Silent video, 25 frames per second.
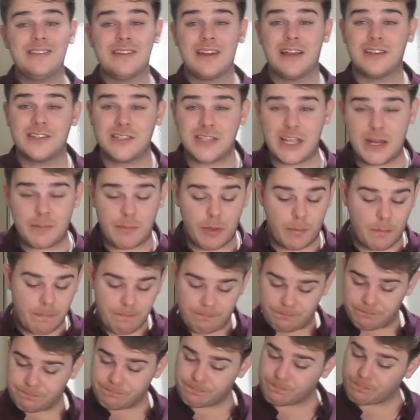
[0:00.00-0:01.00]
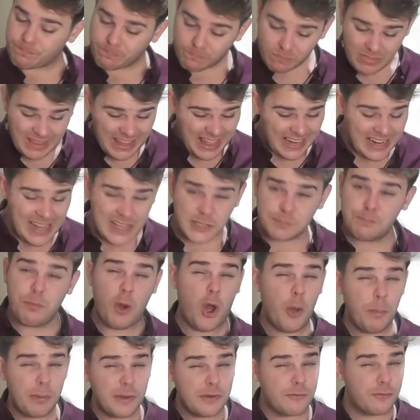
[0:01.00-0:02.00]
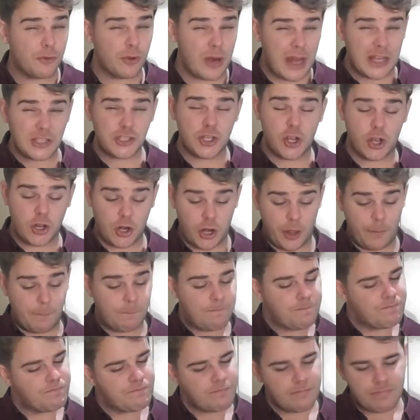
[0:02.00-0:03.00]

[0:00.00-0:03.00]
and that cinnamon, that's popping through that chocolate.